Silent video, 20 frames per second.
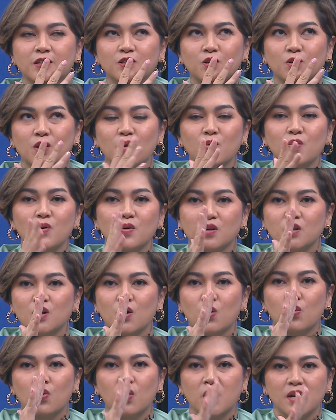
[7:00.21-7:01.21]
So now we want to
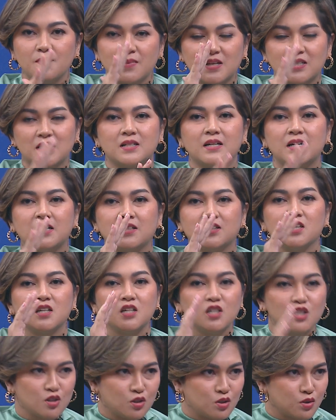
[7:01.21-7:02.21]
know what mental health
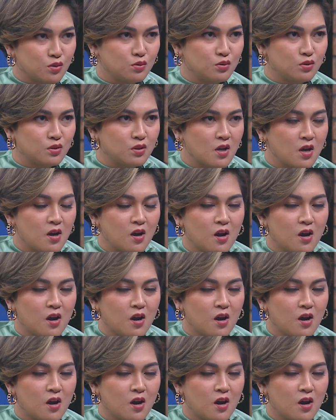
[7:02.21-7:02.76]
issues